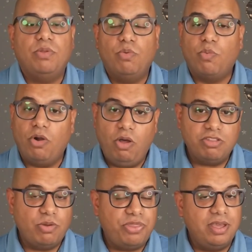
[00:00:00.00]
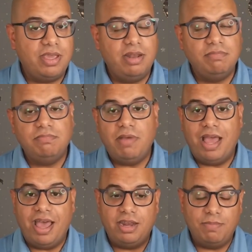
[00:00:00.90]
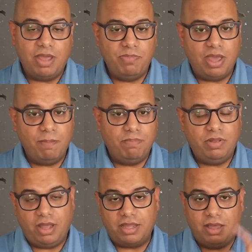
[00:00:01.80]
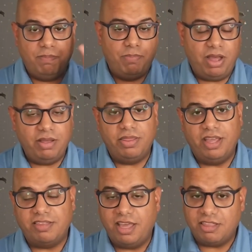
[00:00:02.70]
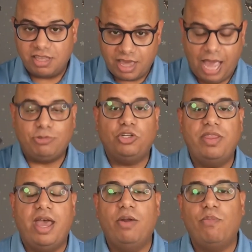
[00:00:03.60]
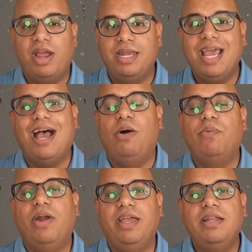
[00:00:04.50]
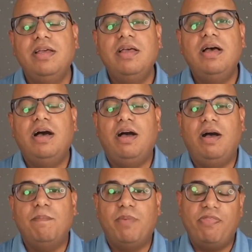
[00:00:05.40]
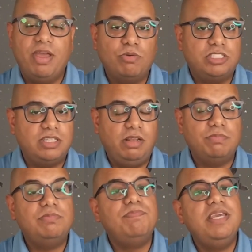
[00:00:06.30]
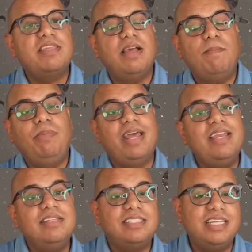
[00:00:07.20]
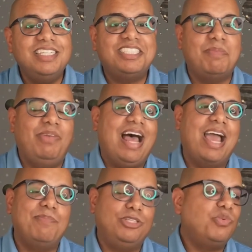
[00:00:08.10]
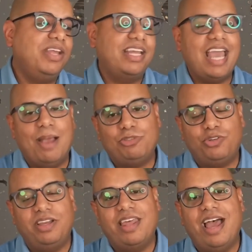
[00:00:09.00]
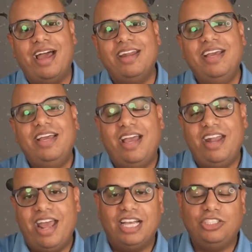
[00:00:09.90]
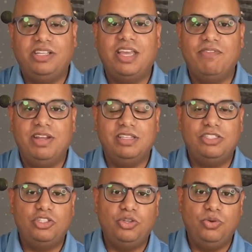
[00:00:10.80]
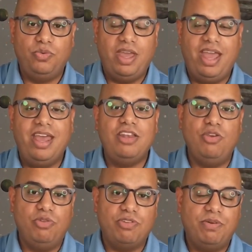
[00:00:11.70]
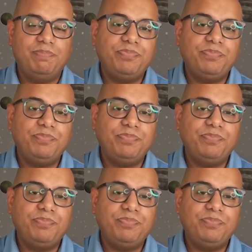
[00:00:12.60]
We're also thinking adding maybe a button that says capture that right now, right? But there will still be some latency and some lag between capturing that and actually giving it to the end user.